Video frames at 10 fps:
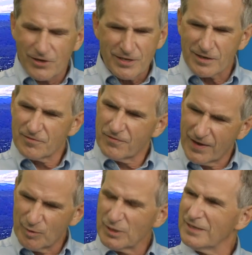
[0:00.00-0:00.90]
young
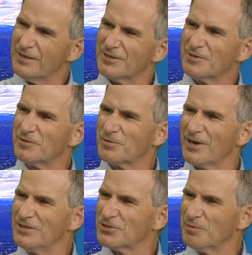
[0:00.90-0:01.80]
family and
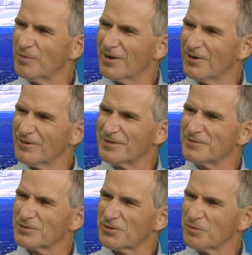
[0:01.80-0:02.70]
raised them there
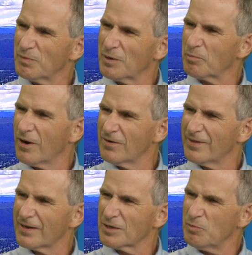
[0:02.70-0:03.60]
and so I've been a part of
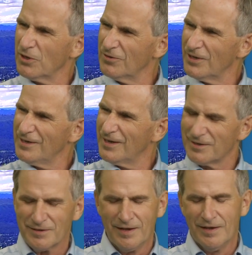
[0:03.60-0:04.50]
that community
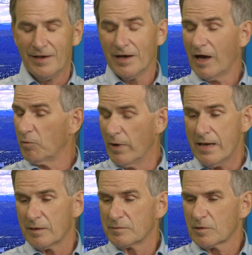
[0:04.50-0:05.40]
and I
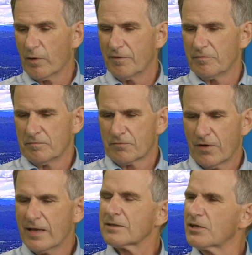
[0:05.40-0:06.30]
ran quite
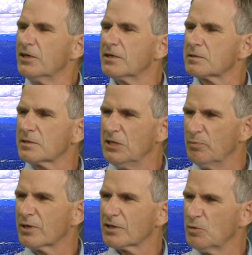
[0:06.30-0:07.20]
frankly, to keep
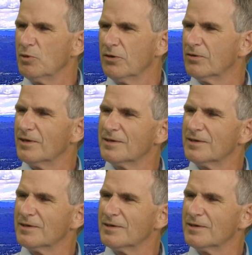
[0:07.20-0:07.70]
it a community.